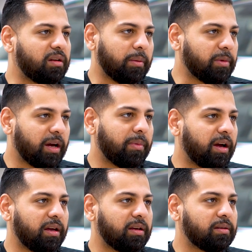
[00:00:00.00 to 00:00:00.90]
I'm not
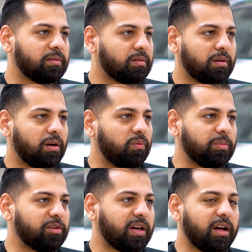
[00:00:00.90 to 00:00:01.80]
buying a
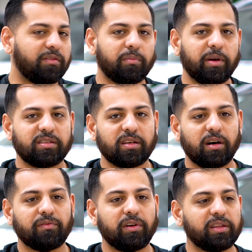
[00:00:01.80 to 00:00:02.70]
rebuild title for
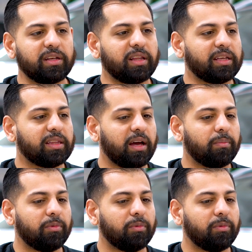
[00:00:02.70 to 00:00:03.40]
myself or anything like that.